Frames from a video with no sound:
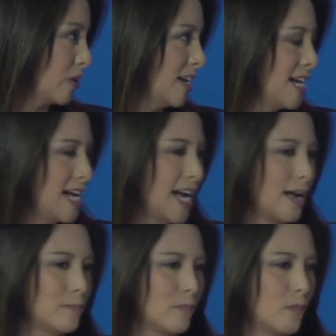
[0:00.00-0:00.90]
Mm
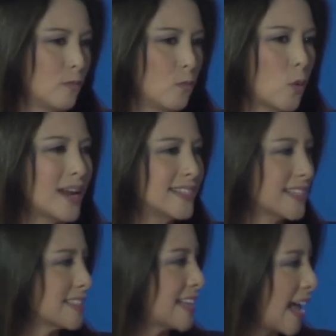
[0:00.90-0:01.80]
-hmm what is
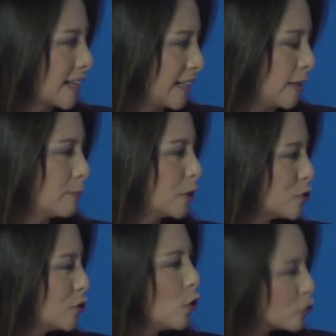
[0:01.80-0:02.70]
exactly,
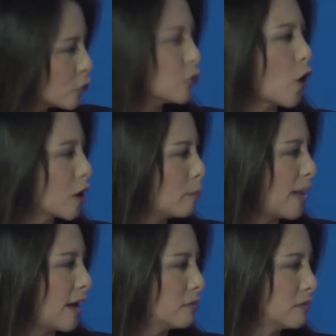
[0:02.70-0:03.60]
because you also talk
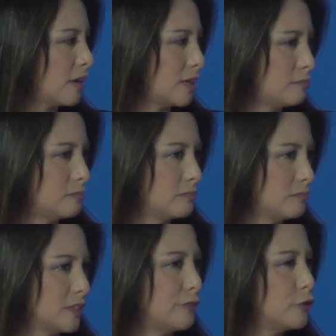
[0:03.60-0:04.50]
about um,
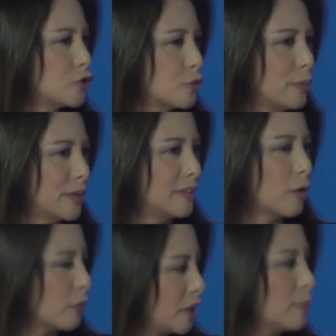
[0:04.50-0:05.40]
the future, but
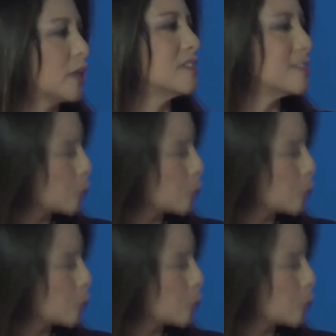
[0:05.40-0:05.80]
not really because it's